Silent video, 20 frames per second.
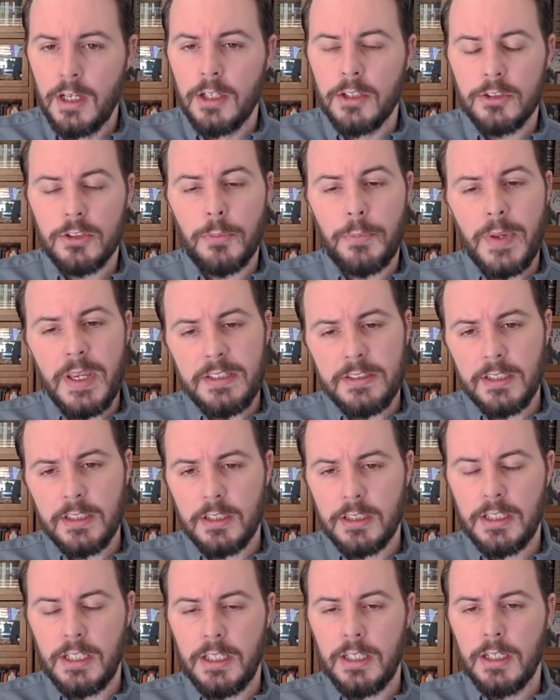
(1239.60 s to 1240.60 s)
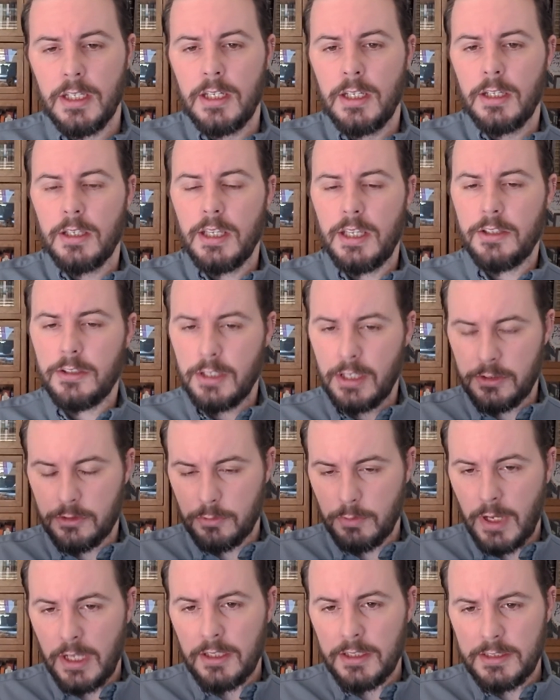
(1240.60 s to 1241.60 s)
So basically,
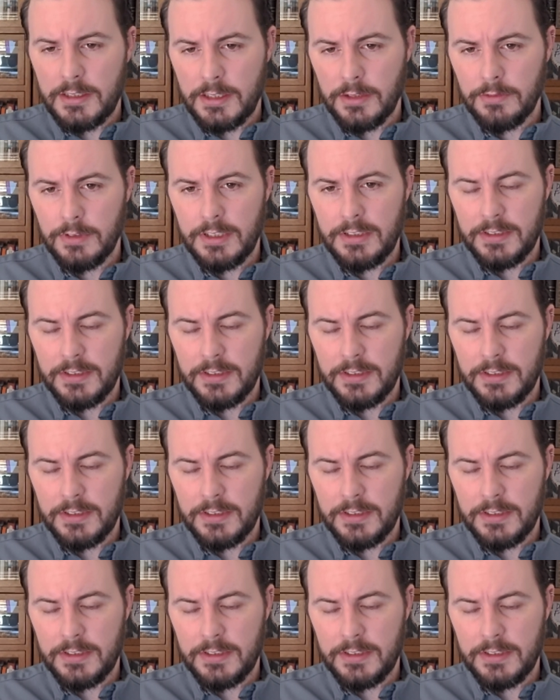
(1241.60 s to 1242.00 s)
it's relatively